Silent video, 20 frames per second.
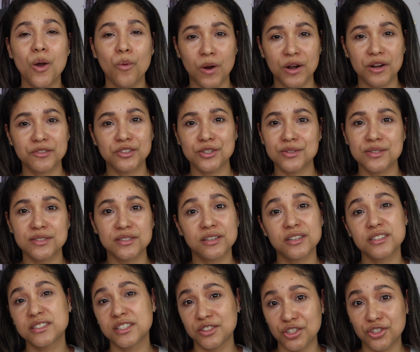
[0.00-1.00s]
one of those
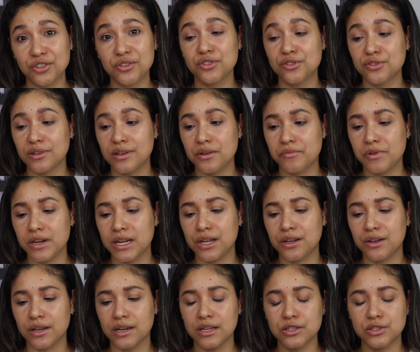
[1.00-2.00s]
sales, they're usually really
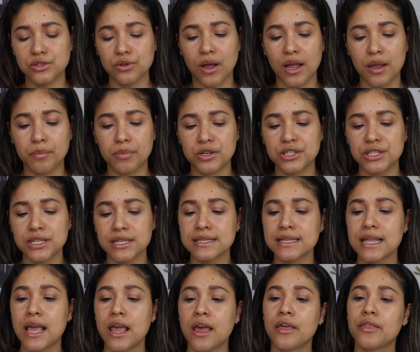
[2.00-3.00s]
good. So I
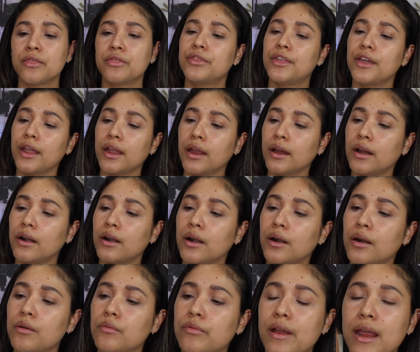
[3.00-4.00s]
purchased
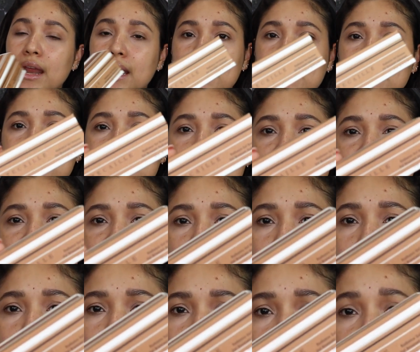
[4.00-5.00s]
their Radiance
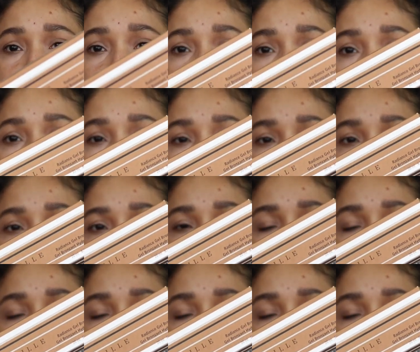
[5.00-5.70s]
Gel Bronzer,